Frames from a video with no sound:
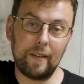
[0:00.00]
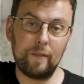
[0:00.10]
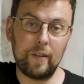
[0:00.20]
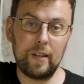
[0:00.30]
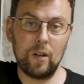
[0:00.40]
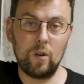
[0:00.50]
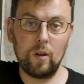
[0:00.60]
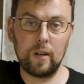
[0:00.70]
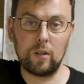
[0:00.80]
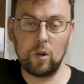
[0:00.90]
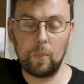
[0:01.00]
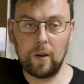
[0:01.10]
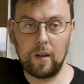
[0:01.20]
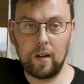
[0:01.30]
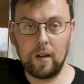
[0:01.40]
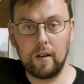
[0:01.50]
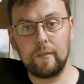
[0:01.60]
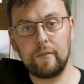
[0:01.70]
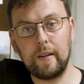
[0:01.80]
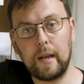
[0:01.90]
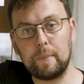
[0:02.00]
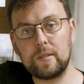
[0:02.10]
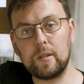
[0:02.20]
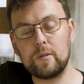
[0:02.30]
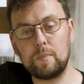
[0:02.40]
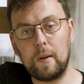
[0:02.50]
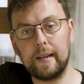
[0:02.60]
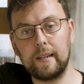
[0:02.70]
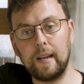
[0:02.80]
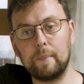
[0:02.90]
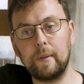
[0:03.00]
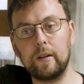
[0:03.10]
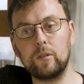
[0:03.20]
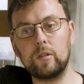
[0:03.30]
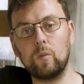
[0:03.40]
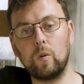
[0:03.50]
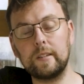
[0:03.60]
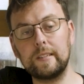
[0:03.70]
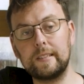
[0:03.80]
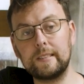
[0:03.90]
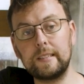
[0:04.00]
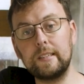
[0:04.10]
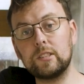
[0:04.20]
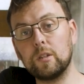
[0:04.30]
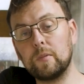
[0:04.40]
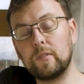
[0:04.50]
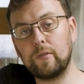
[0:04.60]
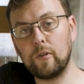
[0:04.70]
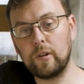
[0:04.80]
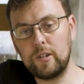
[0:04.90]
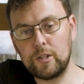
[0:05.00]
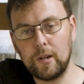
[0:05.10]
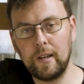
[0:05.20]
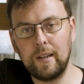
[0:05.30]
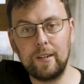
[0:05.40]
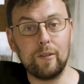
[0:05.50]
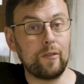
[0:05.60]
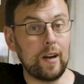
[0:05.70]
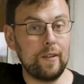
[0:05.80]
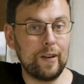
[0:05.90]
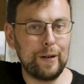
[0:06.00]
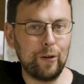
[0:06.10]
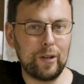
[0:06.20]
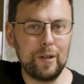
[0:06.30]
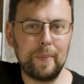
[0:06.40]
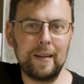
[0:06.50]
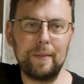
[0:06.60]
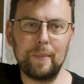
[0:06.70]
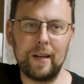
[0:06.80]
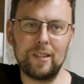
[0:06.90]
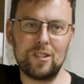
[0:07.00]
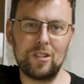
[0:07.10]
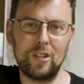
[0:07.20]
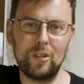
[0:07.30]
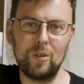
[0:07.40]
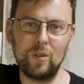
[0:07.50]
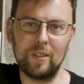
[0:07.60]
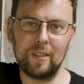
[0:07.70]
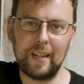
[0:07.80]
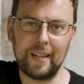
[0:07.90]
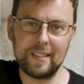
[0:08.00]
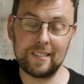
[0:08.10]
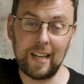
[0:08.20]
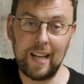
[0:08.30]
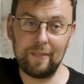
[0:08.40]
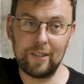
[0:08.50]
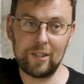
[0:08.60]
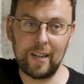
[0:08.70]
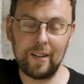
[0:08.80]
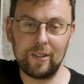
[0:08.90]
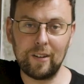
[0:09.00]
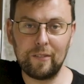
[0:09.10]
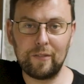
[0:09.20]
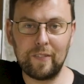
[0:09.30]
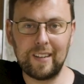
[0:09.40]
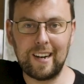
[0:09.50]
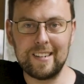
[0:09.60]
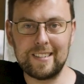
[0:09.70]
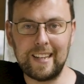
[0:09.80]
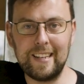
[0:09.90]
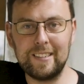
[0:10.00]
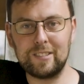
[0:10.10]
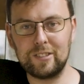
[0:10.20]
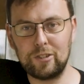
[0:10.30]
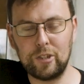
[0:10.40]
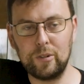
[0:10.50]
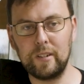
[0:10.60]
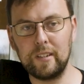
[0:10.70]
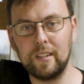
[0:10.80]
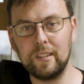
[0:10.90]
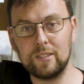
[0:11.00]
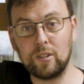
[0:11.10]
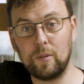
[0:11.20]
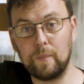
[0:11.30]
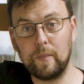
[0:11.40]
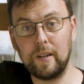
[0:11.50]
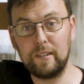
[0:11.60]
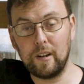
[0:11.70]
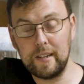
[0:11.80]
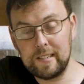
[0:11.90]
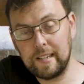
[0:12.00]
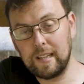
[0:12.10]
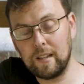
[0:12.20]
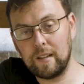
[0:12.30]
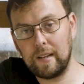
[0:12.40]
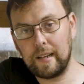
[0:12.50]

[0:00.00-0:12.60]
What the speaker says: video a couple of episodes back about wanting to see some of the footage. You're very, very lucky. Billy managed to salvage out of our days shooting some nice little